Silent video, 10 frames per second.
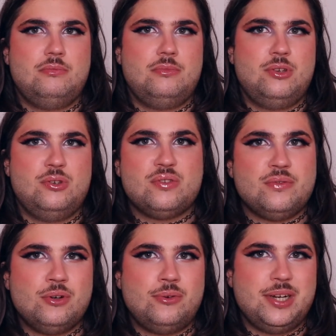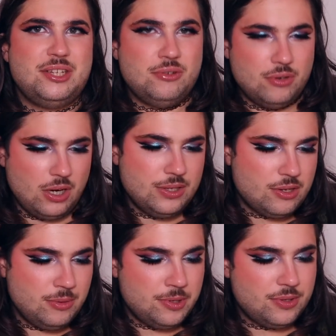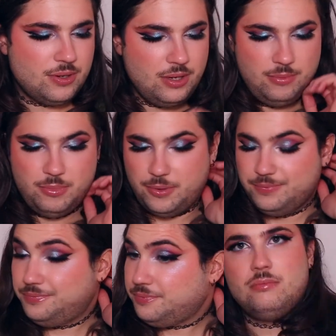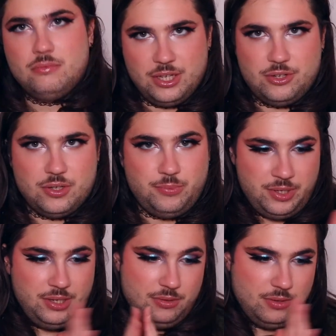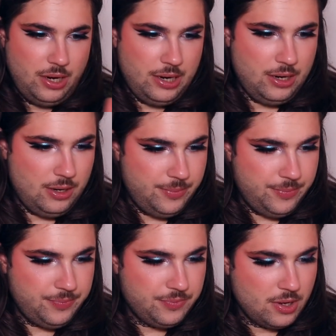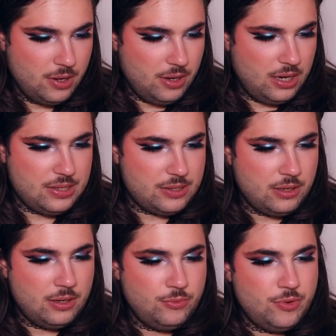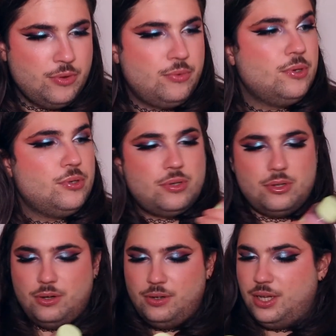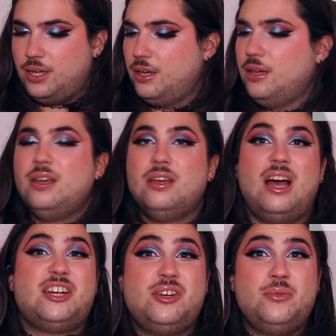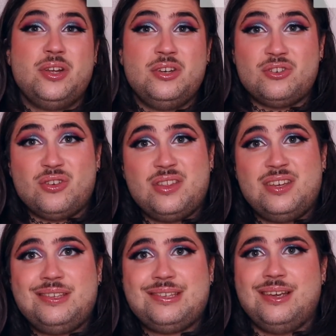use for retinol cleanser personally, but that's just me. Let's start with the Rose Tonic. I actually really enjoy this.